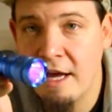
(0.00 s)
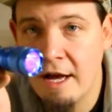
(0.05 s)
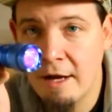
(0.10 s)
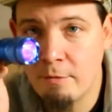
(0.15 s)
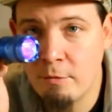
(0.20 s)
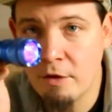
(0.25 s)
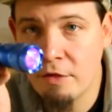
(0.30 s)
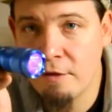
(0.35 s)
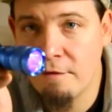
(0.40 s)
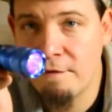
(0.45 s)

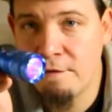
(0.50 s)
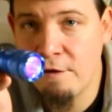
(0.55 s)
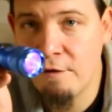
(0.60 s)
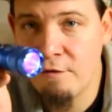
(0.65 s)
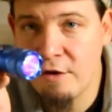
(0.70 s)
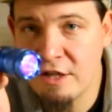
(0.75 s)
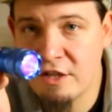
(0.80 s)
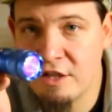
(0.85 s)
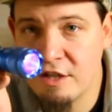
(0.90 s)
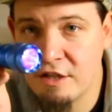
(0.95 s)
And what the
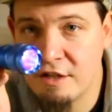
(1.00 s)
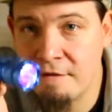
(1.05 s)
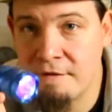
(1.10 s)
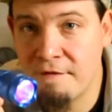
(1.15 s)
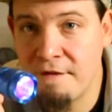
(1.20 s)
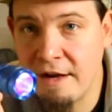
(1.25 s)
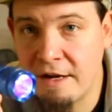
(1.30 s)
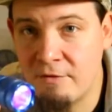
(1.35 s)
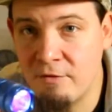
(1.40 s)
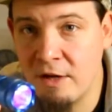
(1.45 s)
fluorescence
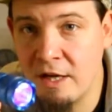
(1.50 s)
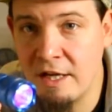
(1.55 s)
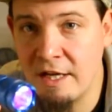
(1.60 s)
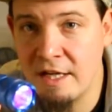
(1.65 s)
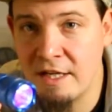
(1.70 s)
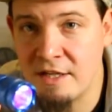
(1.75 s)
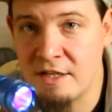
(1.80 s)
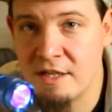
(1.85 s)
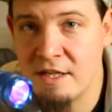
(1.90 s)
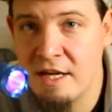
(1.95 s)
effect really
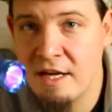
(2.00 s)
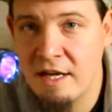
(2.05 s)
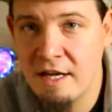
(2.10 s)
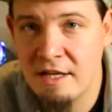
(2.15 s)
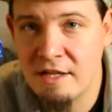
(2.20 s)
is